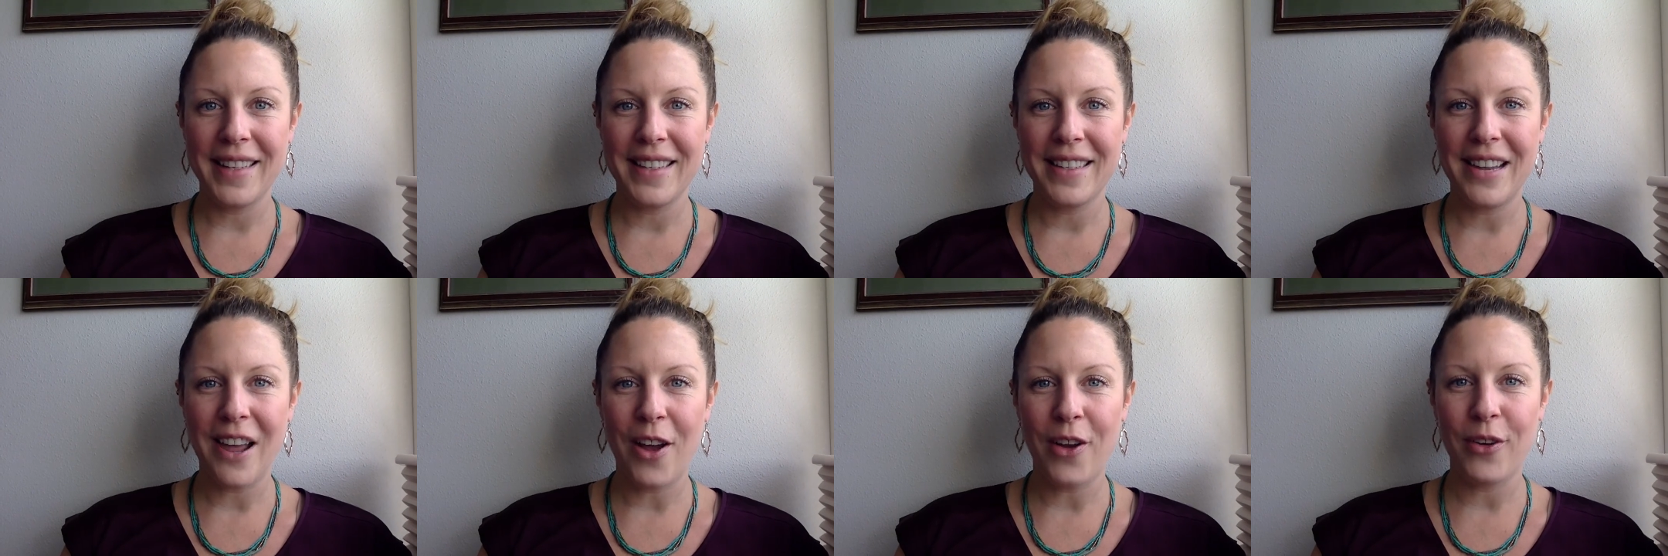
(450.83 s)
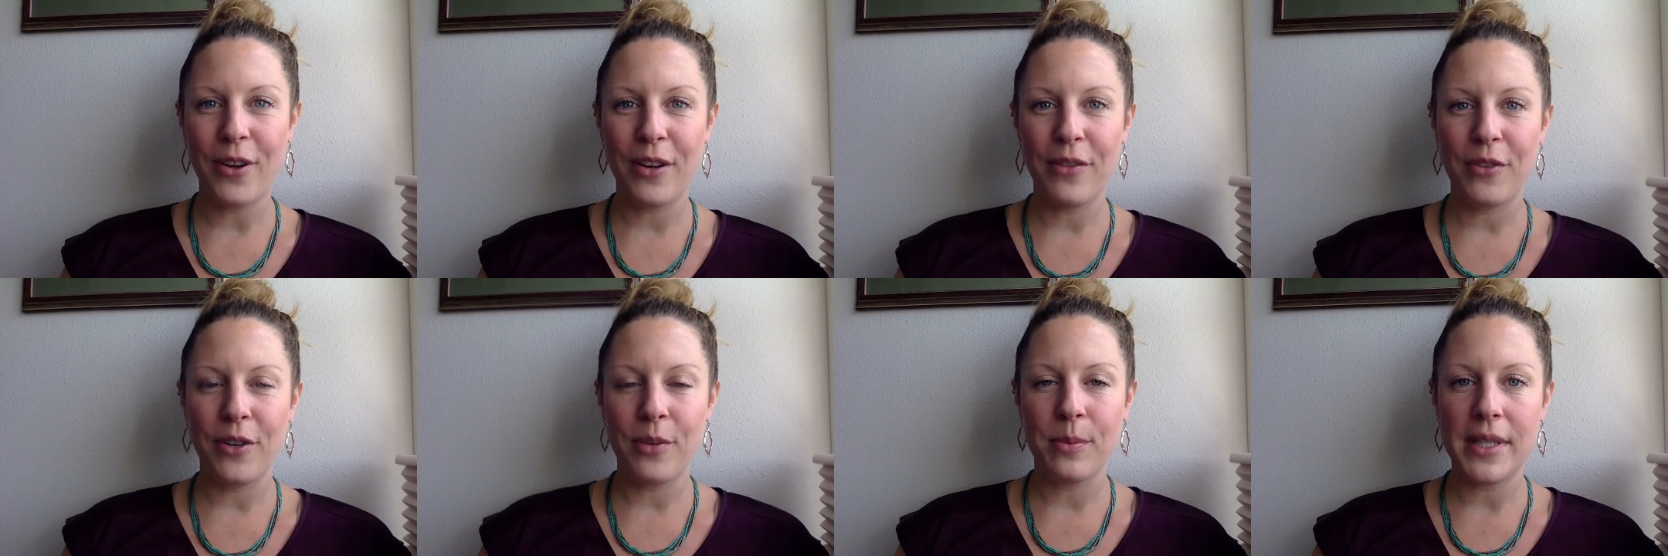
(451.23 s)
not
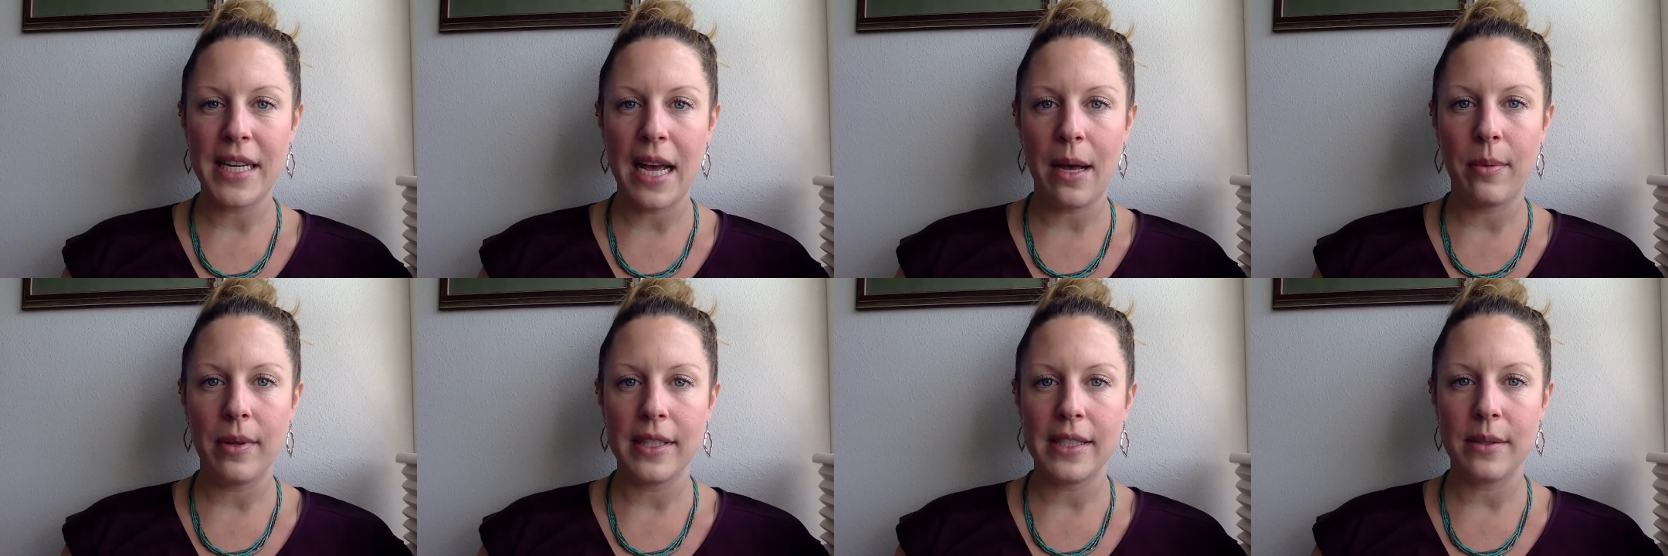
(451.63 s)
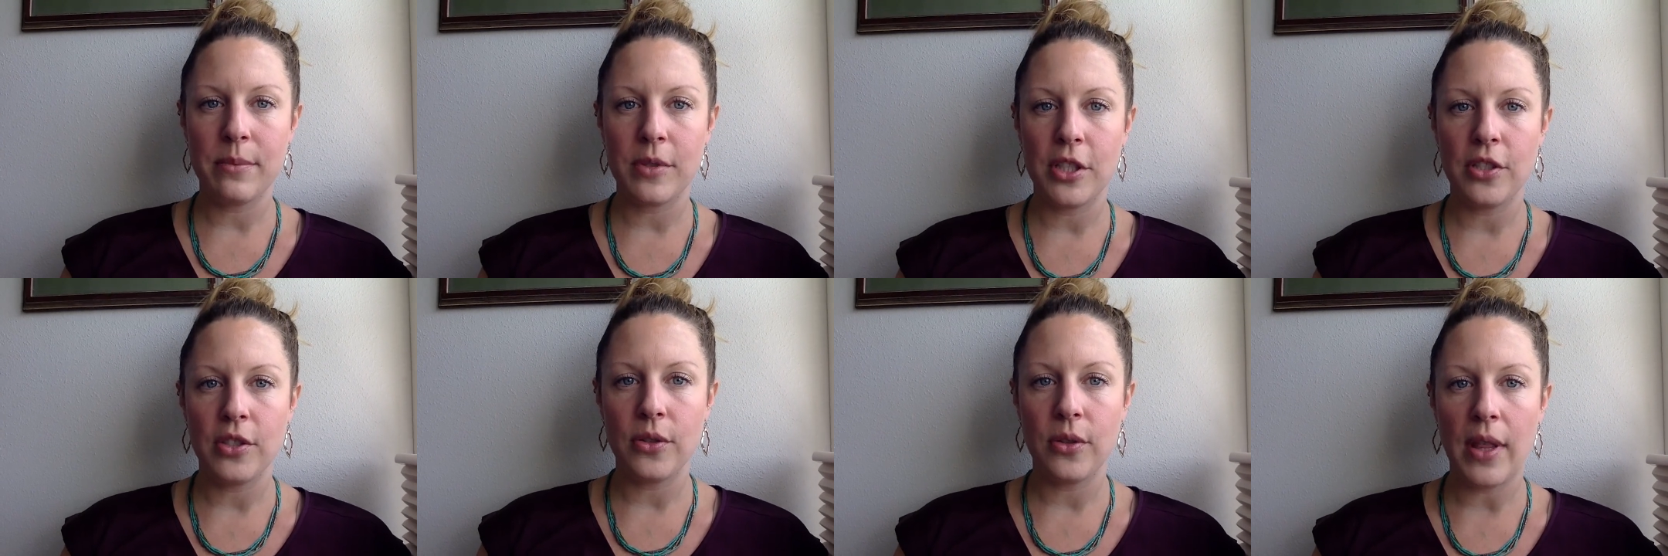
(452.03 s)
great for your metabolism
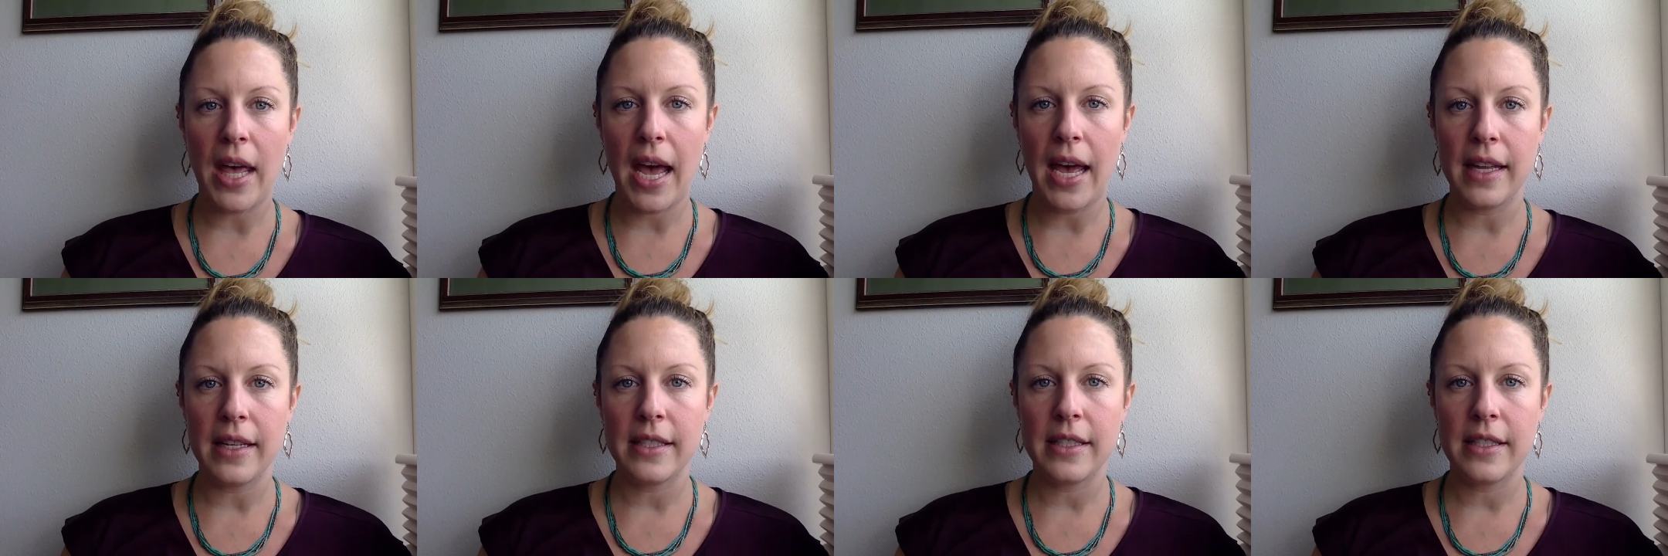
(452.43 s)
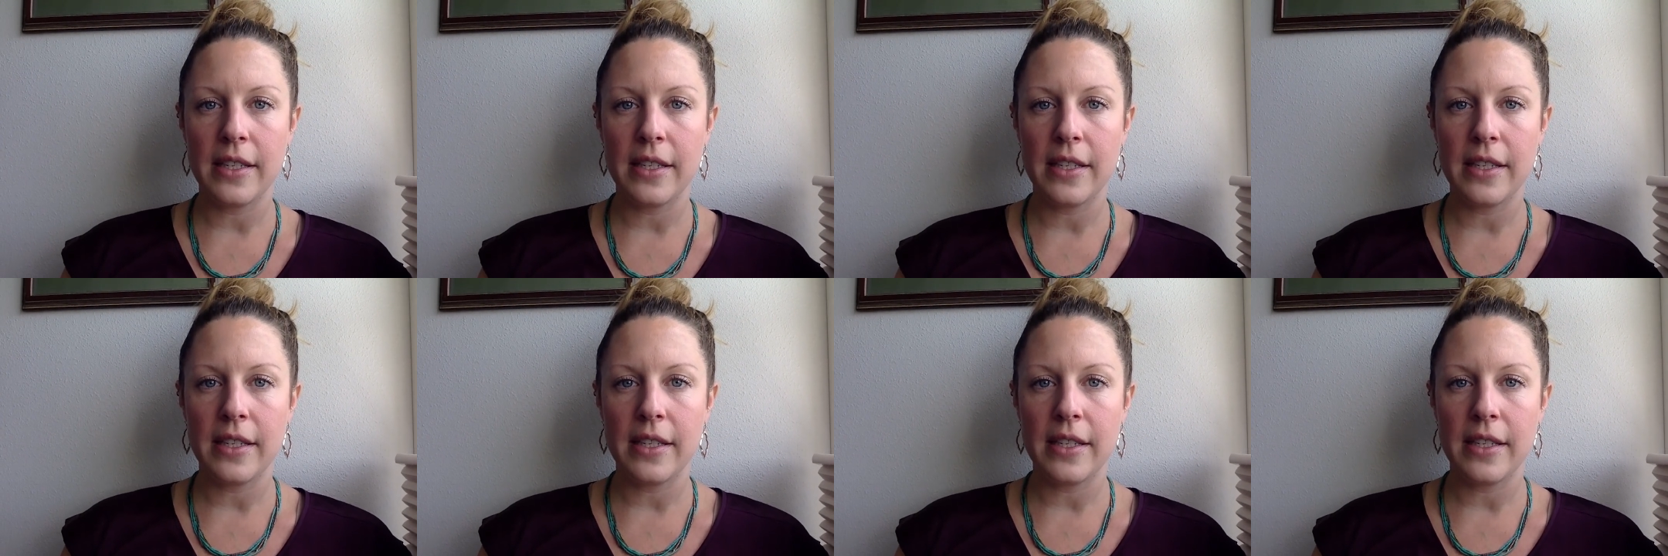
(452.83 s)
to do that.